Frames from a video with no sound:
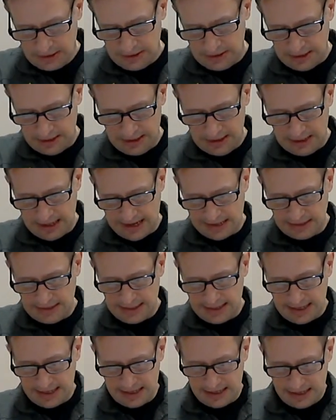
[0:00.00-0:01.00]
the
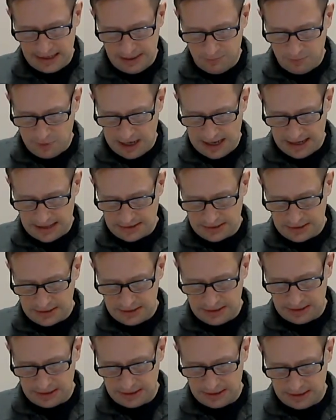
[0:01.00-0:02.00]
NDAA passed
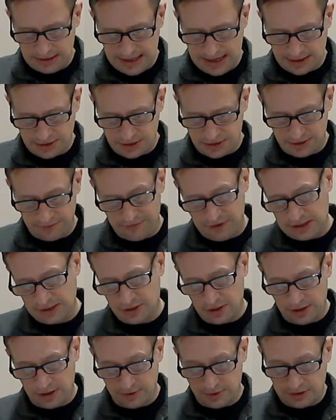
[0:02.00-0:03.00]
the National Defense
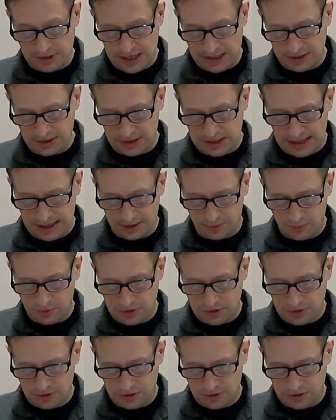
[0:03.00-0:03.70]
Authorization Act,